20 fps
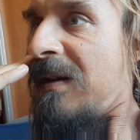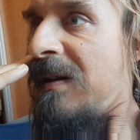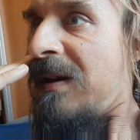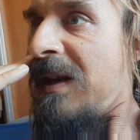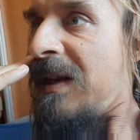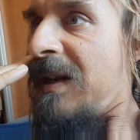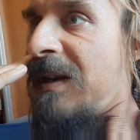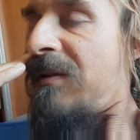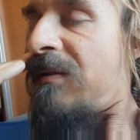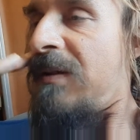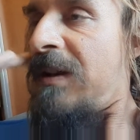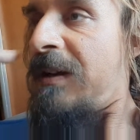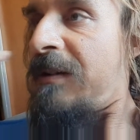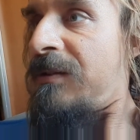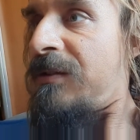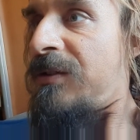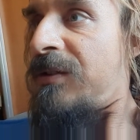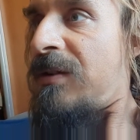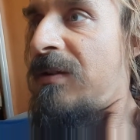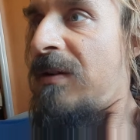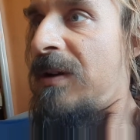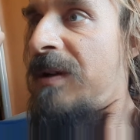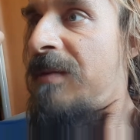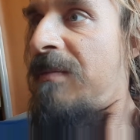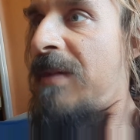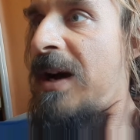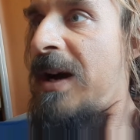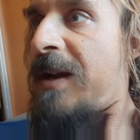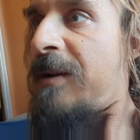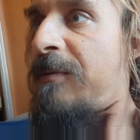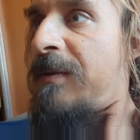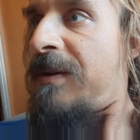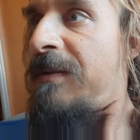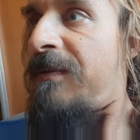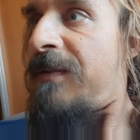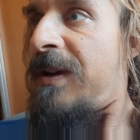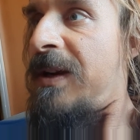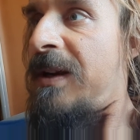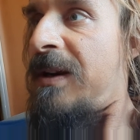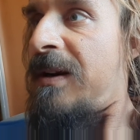They can only control the mind with
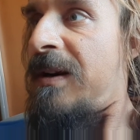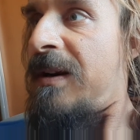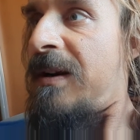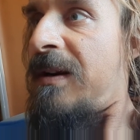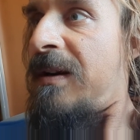fear.